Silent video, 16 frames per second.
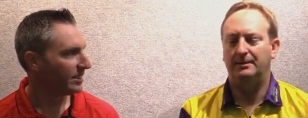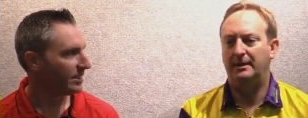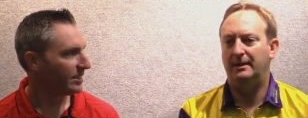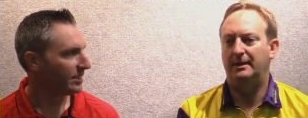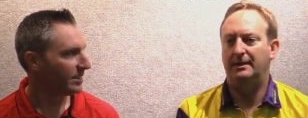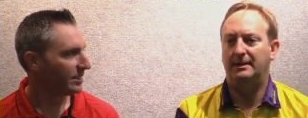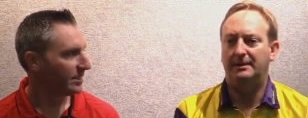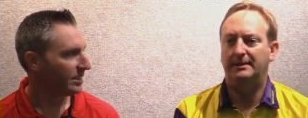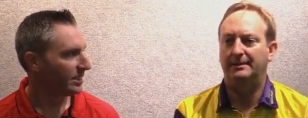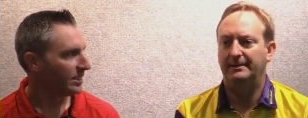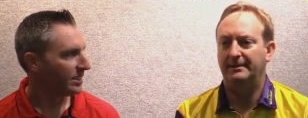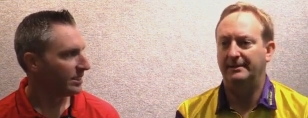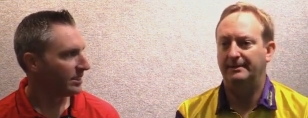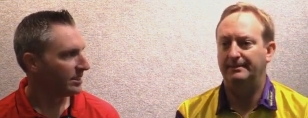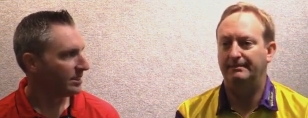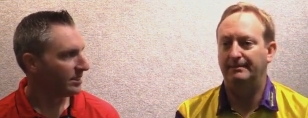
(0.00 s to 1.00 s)

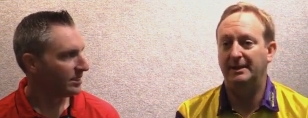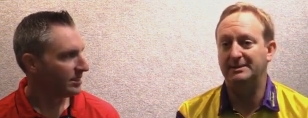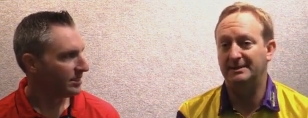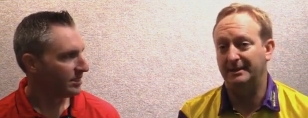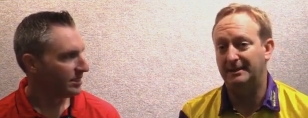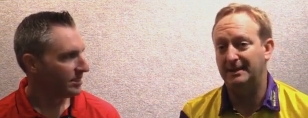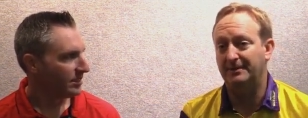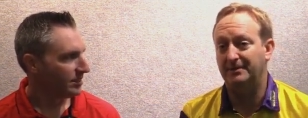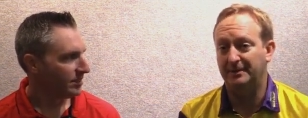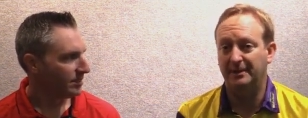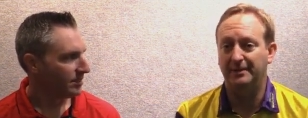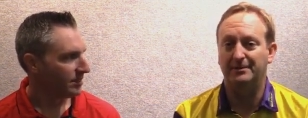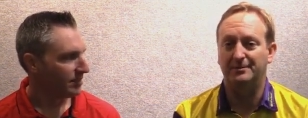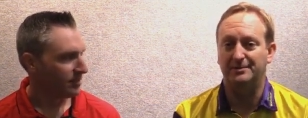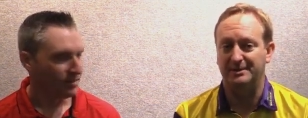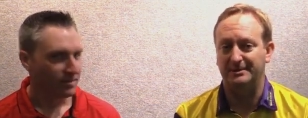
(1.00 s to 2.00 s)
Speaker 1: uh, basically a couple
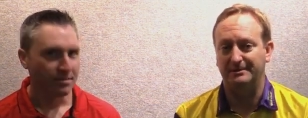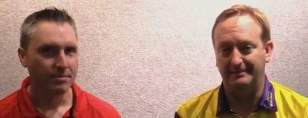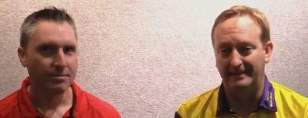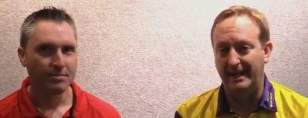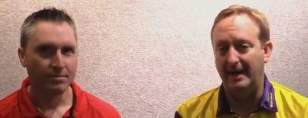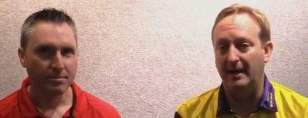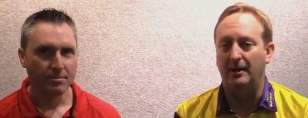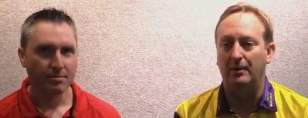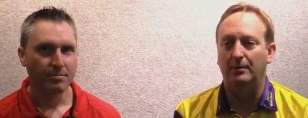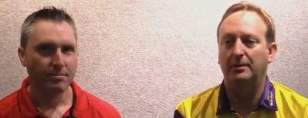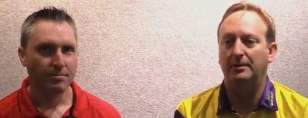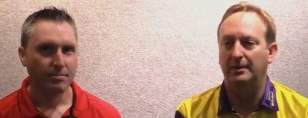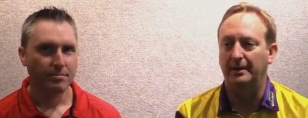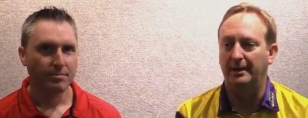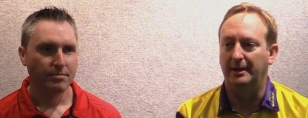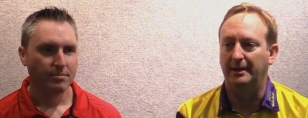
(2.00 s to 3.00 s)
years now.
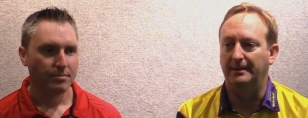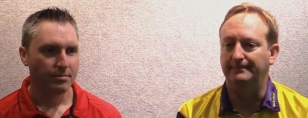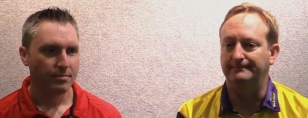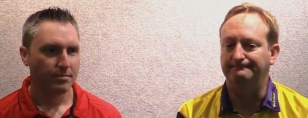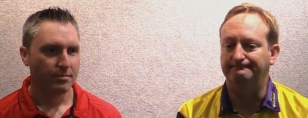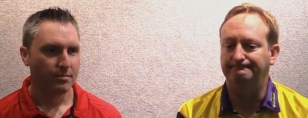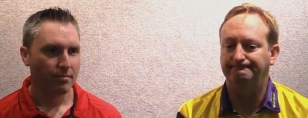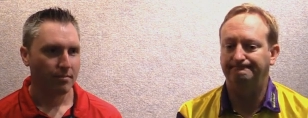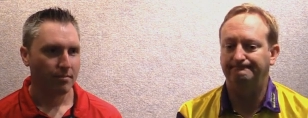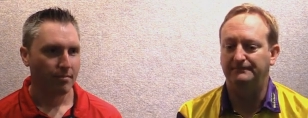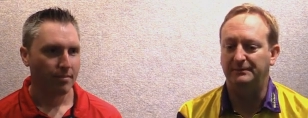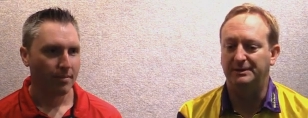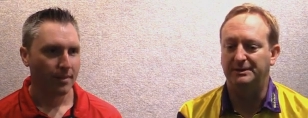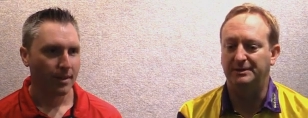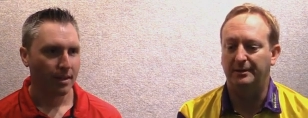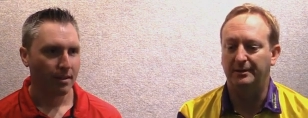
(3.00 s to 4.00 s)
Um,
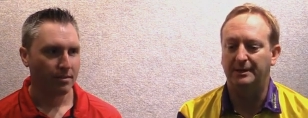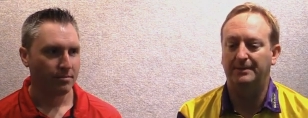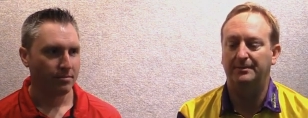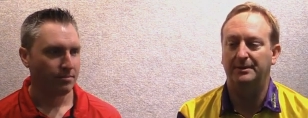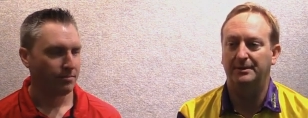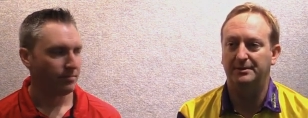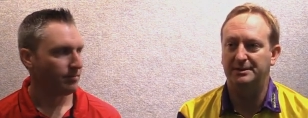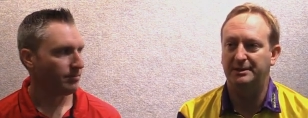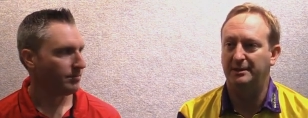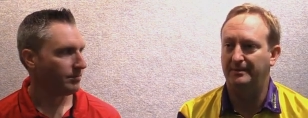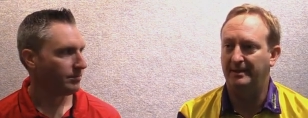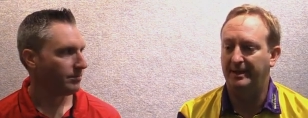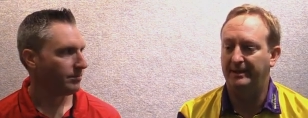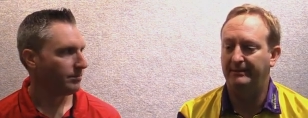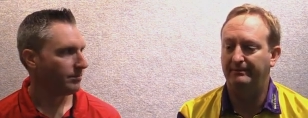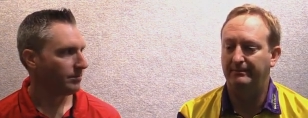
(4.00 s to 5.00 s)
we started a couple years ago
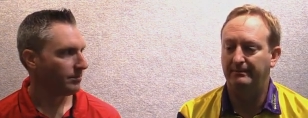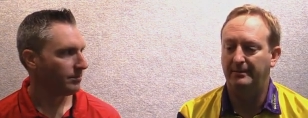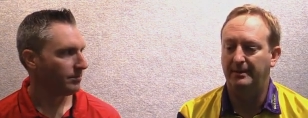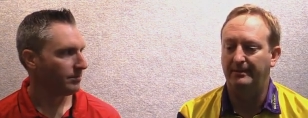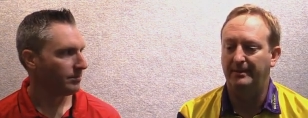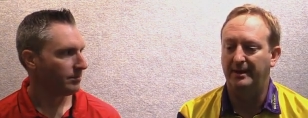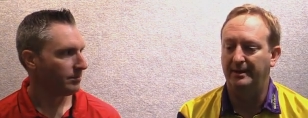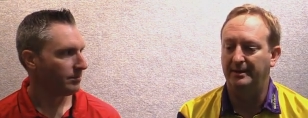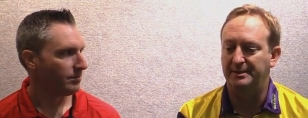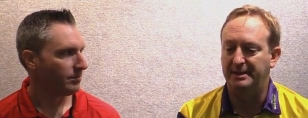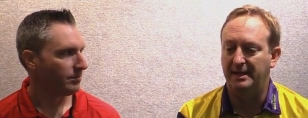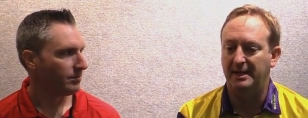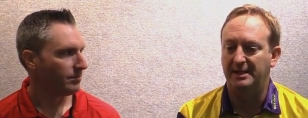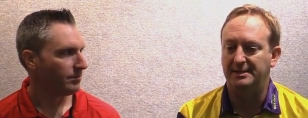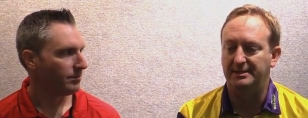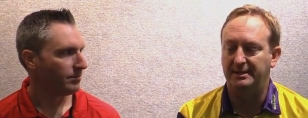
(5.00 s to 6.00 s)
by by buying the
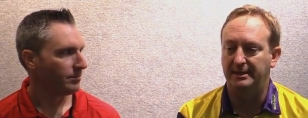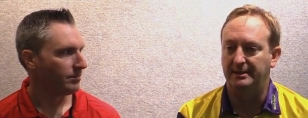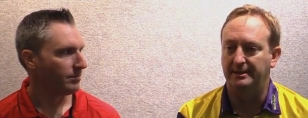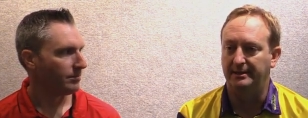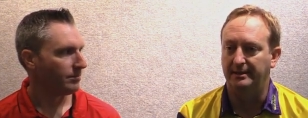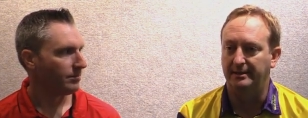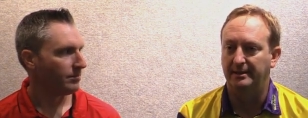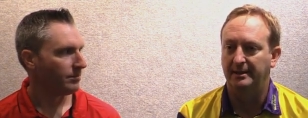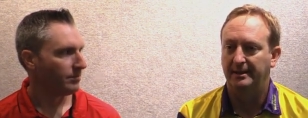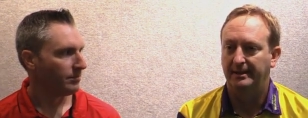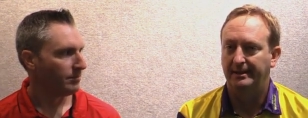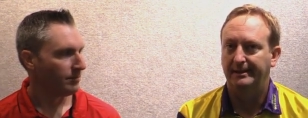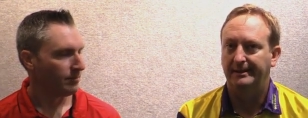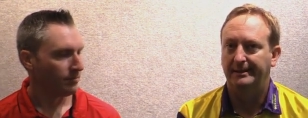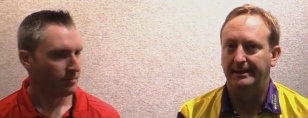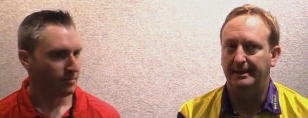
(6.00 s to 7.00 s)
chassis and
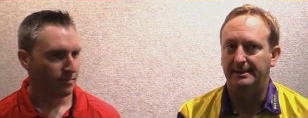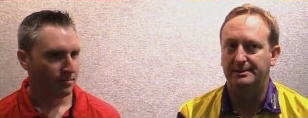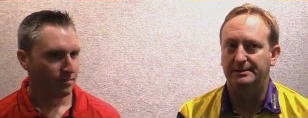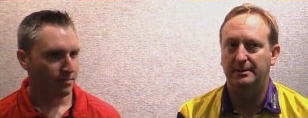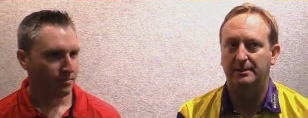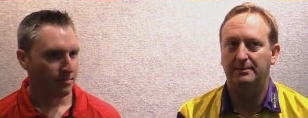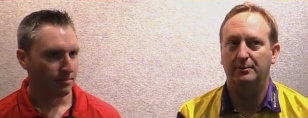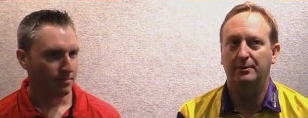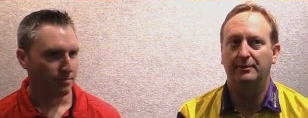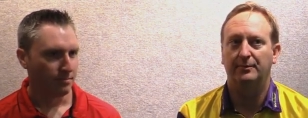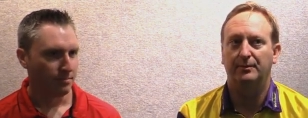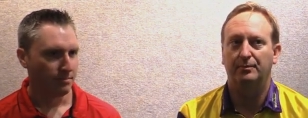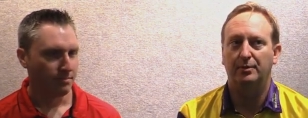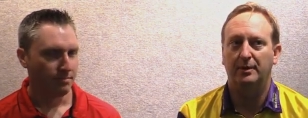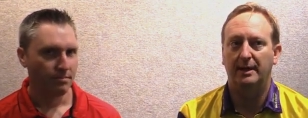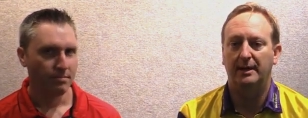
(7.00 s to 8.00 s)
and started working
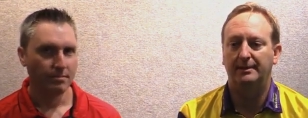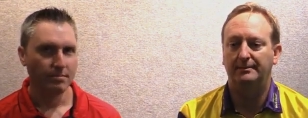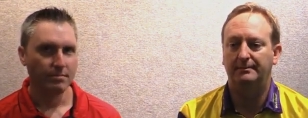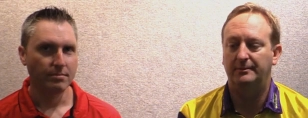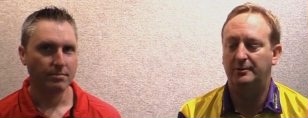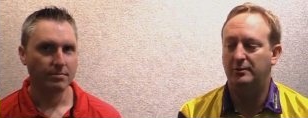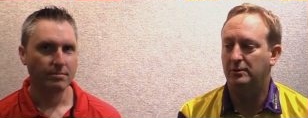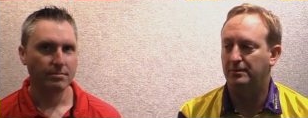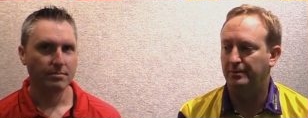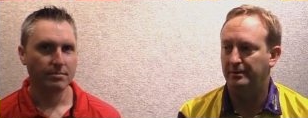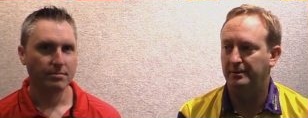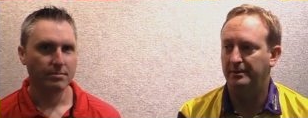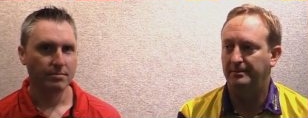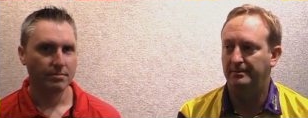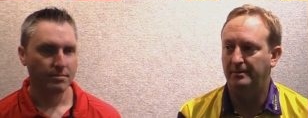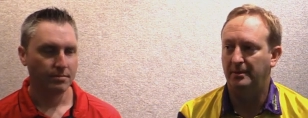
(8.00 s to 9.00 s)
with Brad
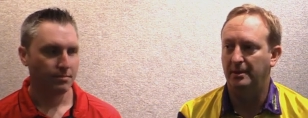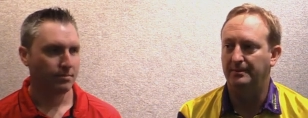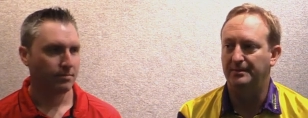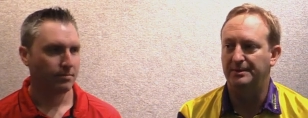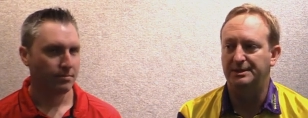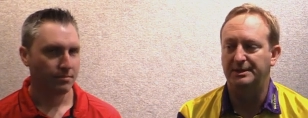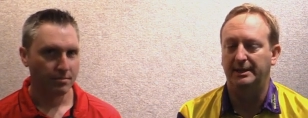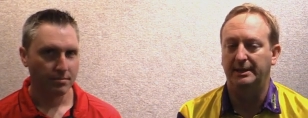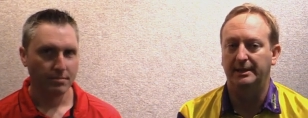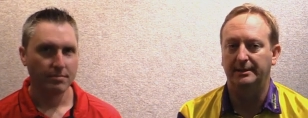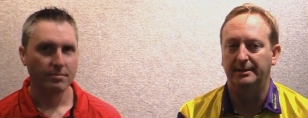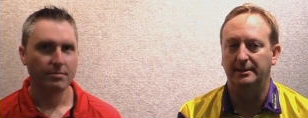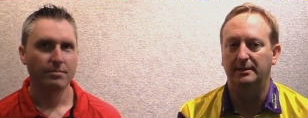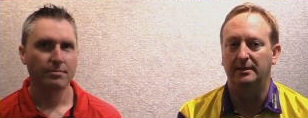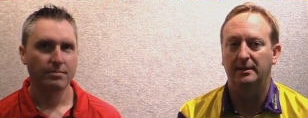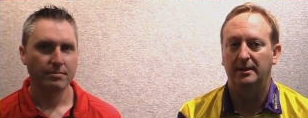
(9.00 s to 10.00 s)
Corporal at Modern Machine.
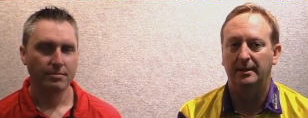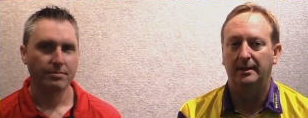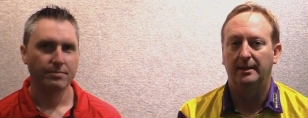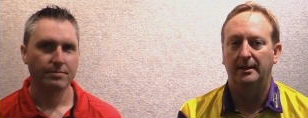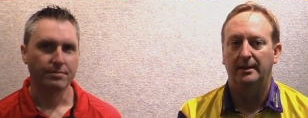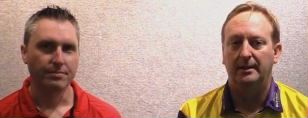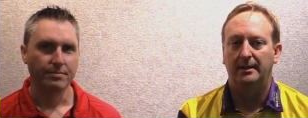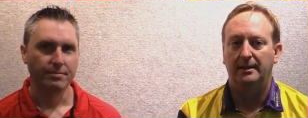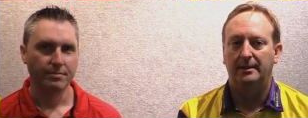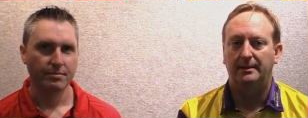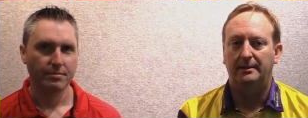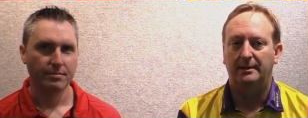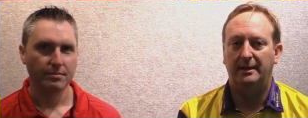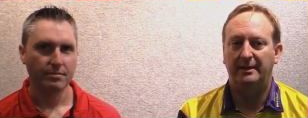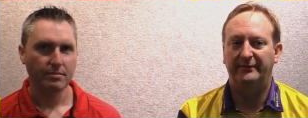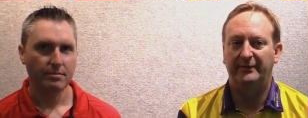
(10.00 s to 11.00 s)
And,
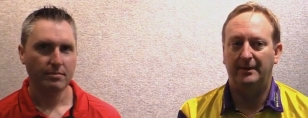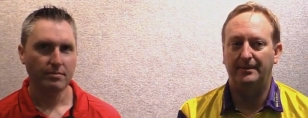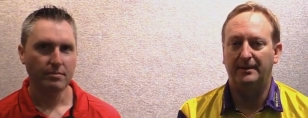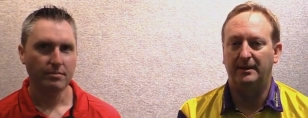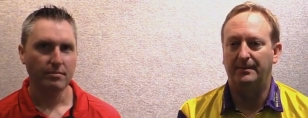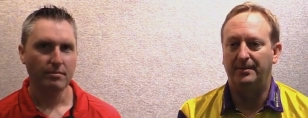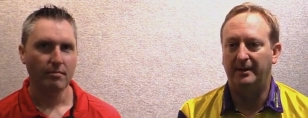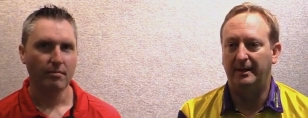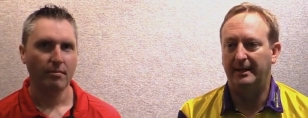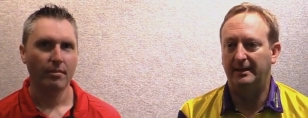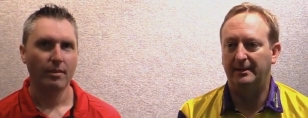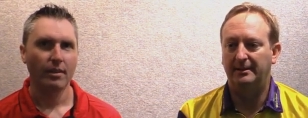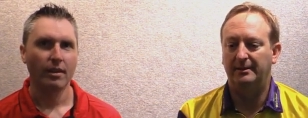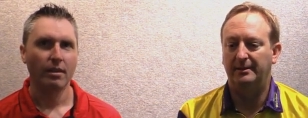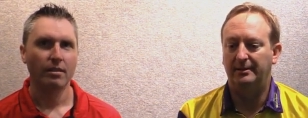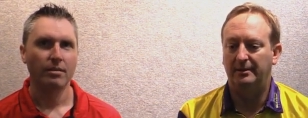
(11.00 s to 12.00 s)
kind of developing a plan
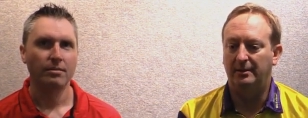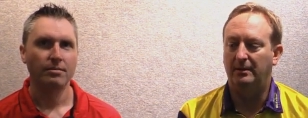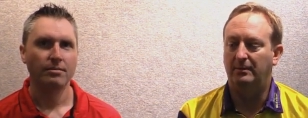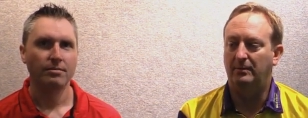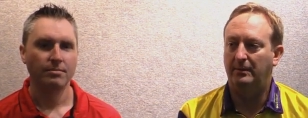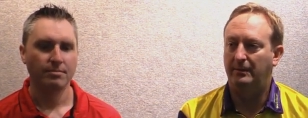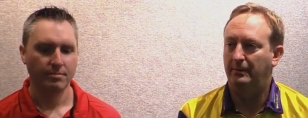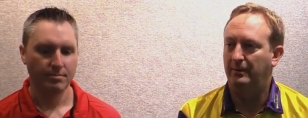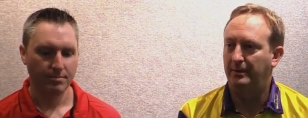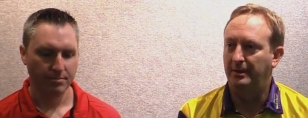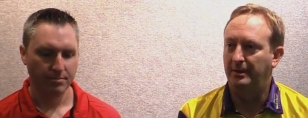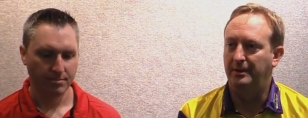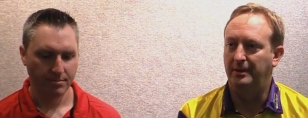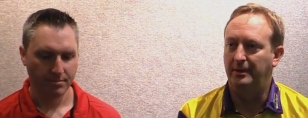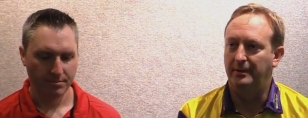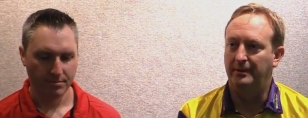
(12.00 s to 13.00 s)
on what we wanted to
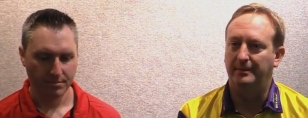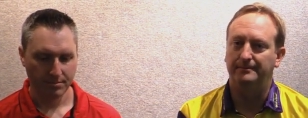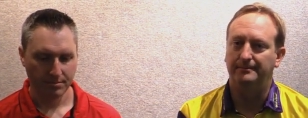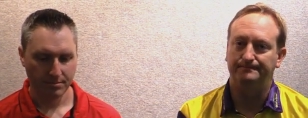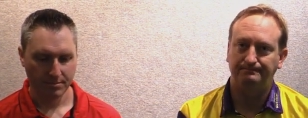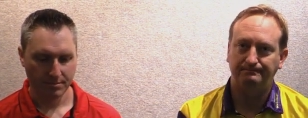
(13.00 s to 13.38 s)
do and